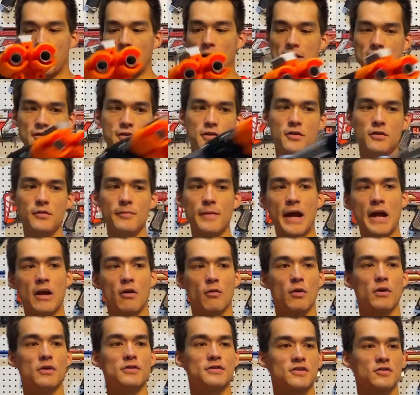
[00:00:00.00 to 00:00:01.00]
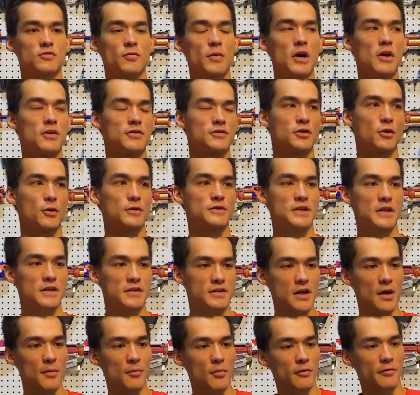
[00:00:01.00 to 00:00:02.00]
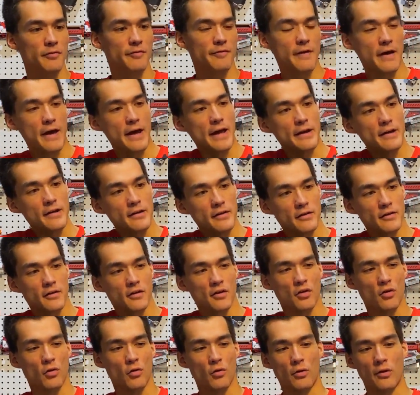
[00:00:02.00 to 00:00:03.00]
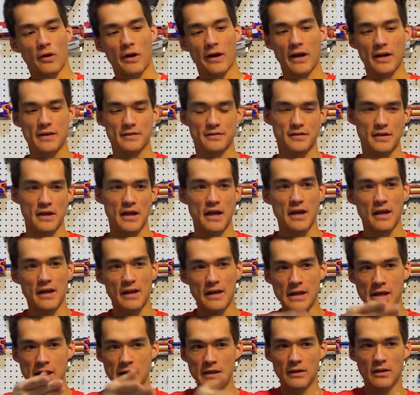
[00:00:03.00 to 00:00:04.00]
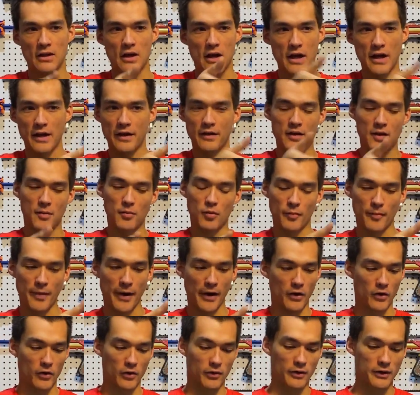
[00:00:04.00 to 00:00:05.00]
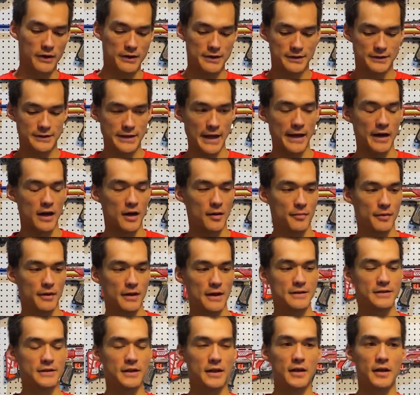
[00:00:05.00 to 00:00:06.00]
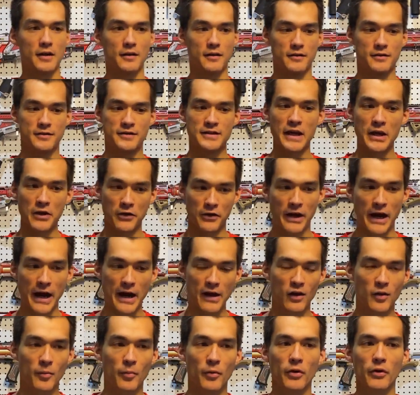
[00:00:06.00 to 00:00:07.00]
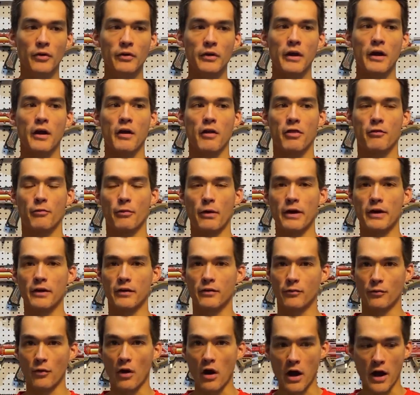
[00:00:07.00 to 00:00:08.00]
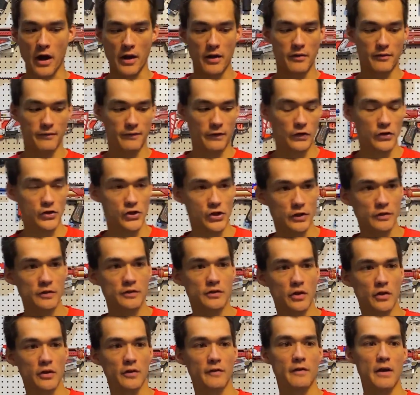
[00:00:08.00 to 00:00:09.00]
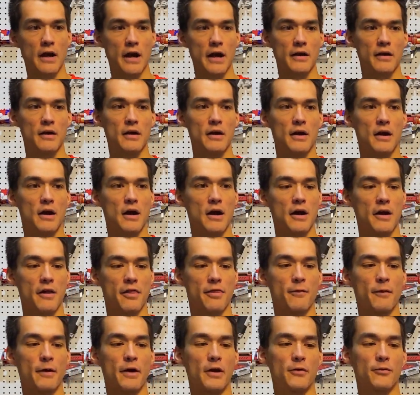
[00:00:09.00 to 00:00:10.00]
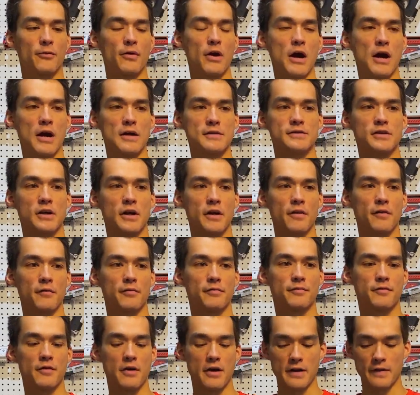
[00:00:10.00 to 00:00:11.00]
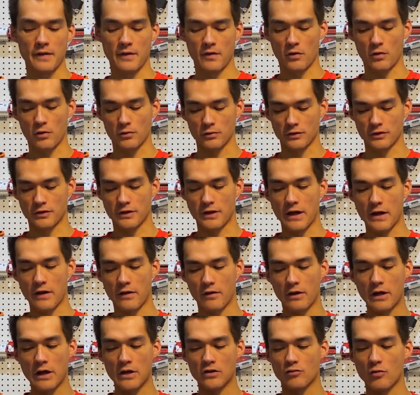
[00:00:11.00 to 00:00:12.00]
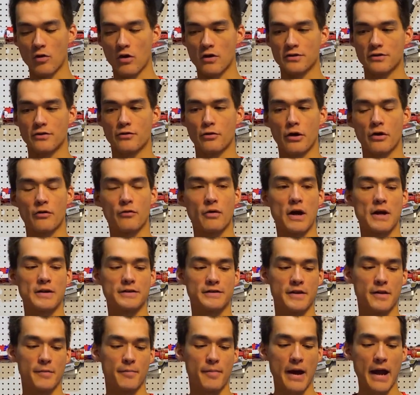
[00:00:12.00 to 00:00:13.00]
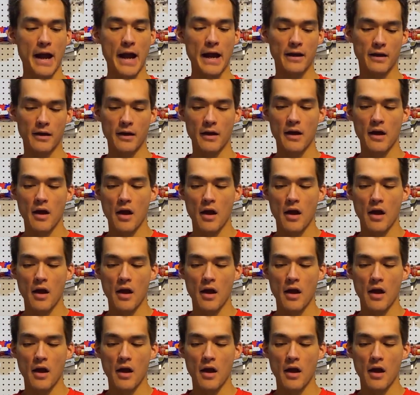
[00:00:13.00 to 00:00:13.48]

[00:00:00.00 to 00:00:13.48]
It has two mag wells as well, so it's a double fed, or I guess a inline double barrel setup. It's a standard Caliburn threaded rod version, so you've got threaded rods on the front that hold it together, as well as threaded rods in the back.